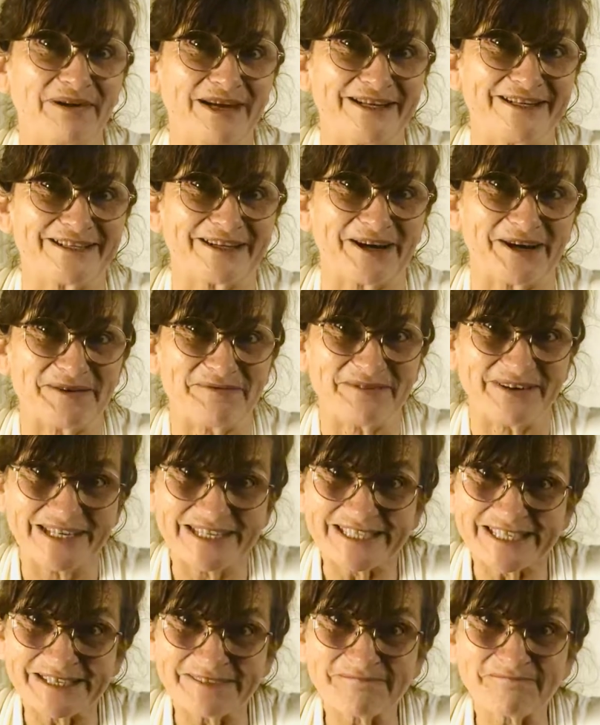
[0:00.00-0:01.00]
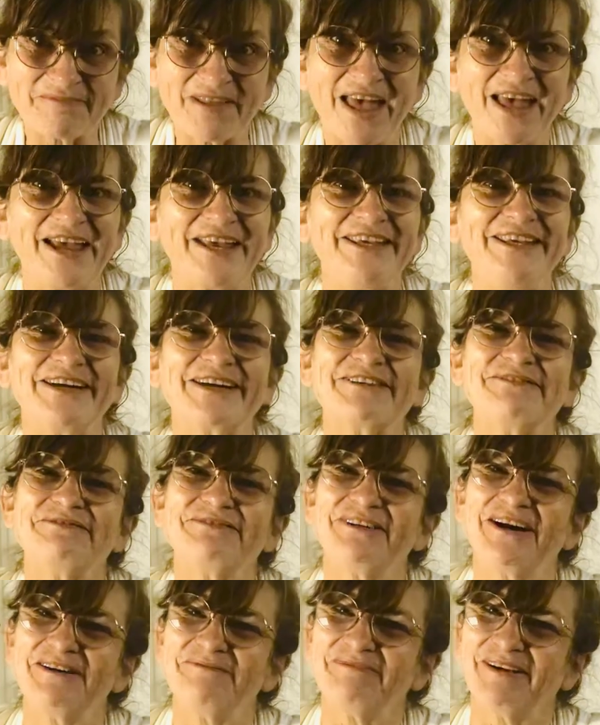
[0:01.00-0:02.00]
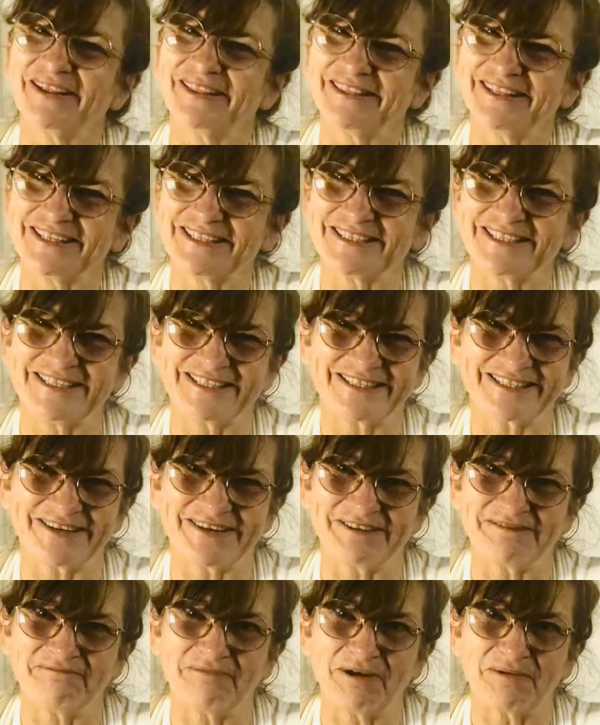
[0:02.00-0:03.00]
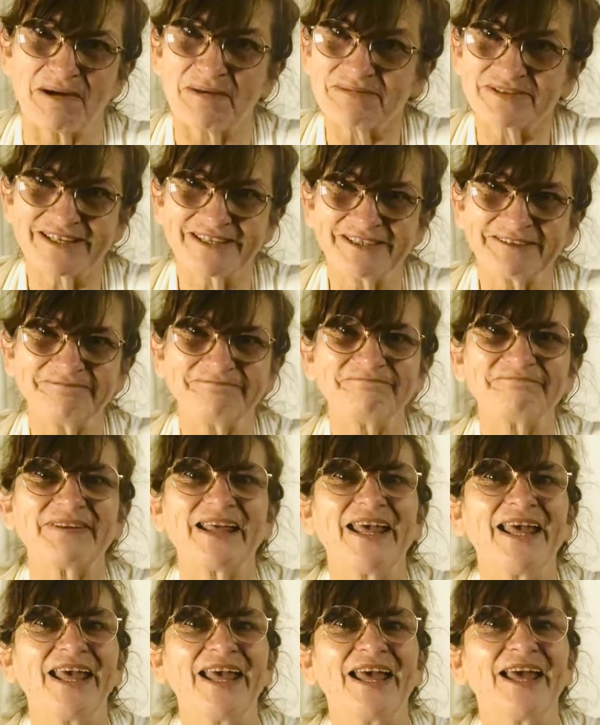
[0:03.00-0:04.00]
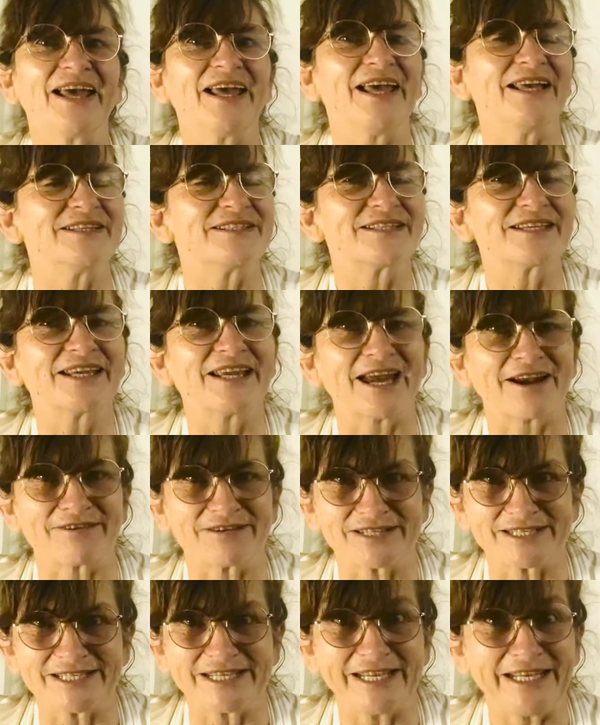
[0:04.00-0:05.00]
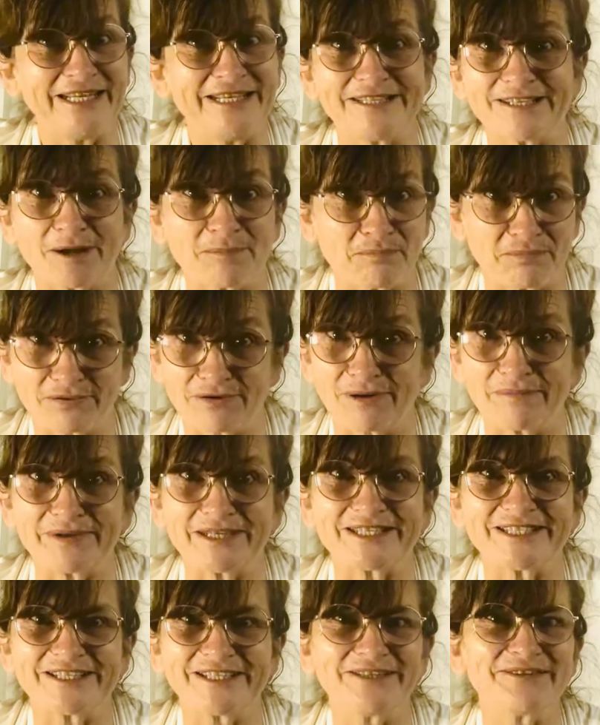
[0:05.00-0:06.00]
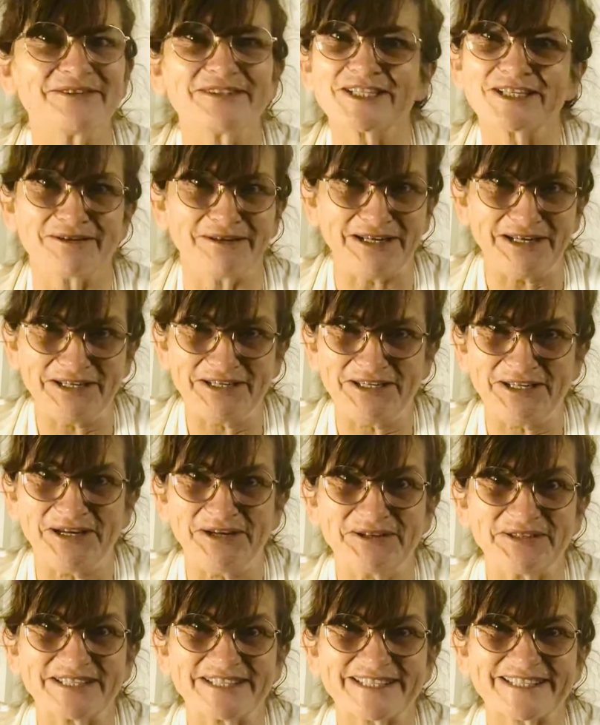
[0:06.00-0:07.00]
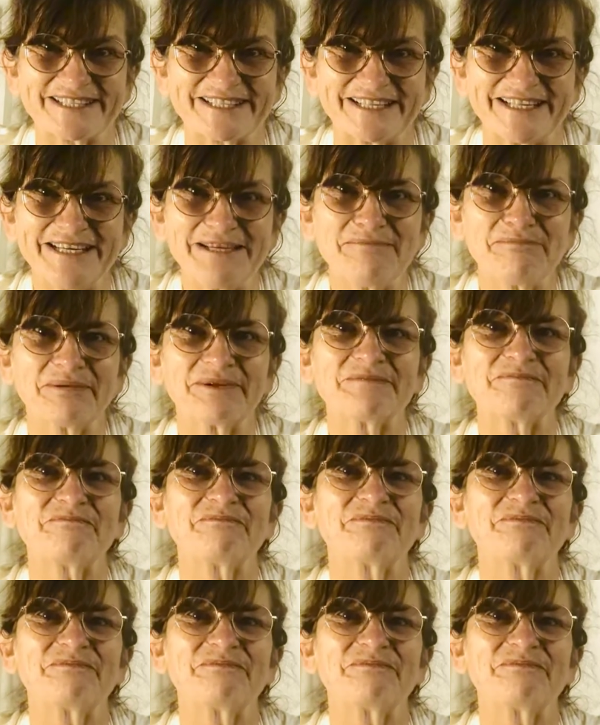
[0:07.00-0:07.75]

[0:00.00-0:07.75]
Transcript: bedtime reading, you can find my thesis on my website. It's guaranteed, I promise you, to induce sleep.